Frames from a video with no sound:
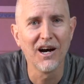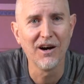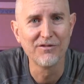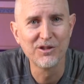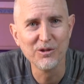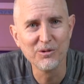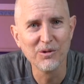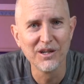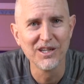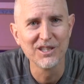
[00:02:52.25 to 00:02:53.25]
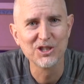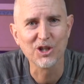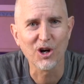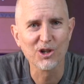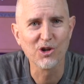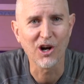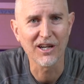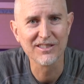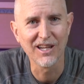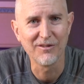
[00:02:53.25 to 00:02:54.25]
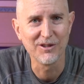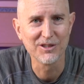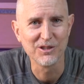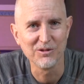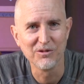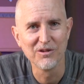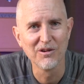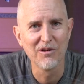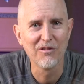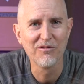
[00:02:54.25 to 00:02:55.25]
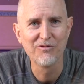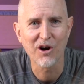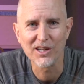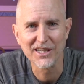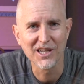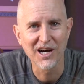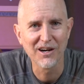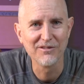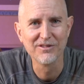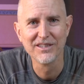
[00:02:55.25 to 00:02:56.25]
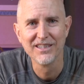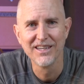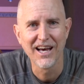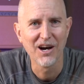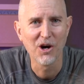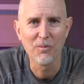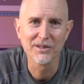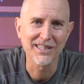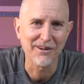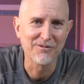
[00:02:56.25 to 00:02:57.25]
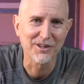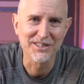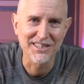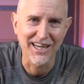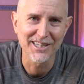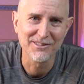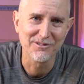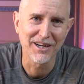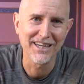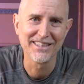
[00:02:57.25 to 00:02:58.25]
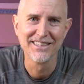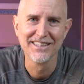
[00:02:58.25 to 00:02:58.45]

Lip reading: of two star-crossed lovers who fall in love almost at first sight, right?